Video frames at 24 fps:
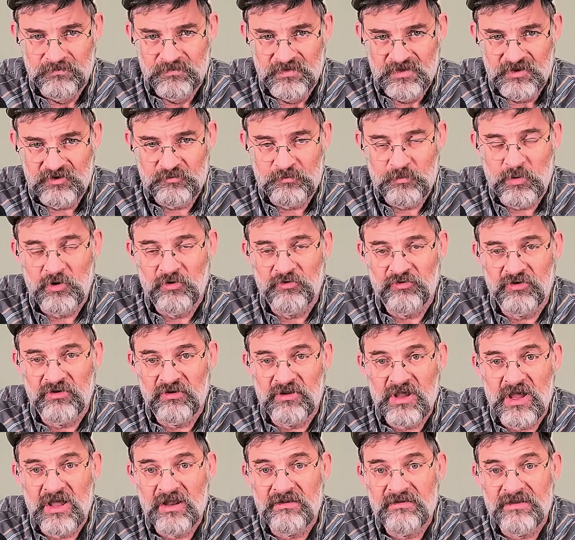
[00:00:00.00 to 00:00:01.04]
This
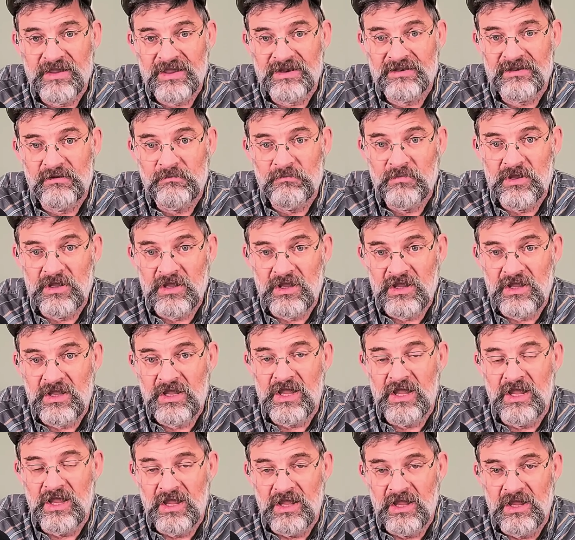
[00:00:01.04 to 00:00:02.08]
person contacted
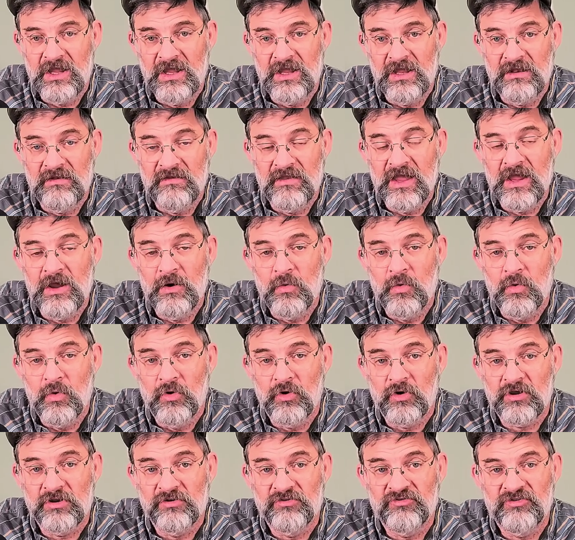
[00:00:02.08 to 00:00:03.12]
me and they
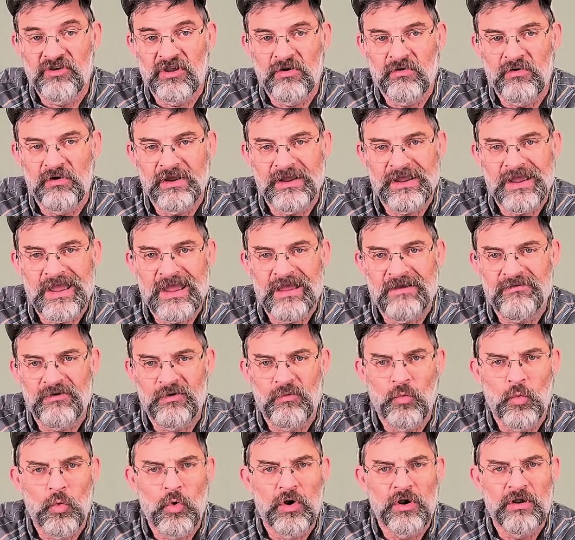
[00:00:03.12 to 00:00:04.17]
were considering
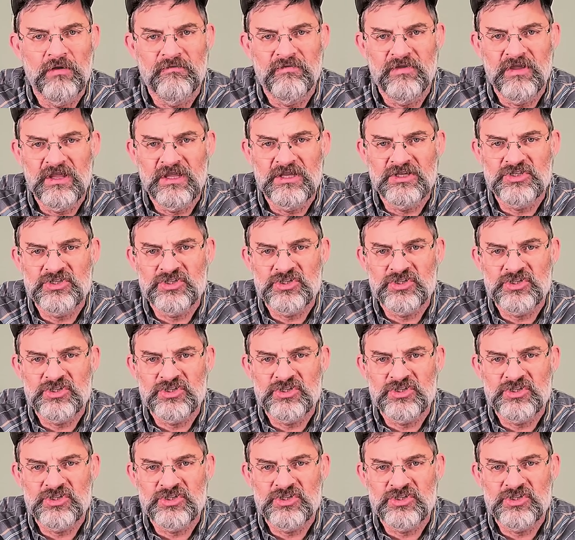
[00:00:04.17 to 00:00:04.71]
having one of these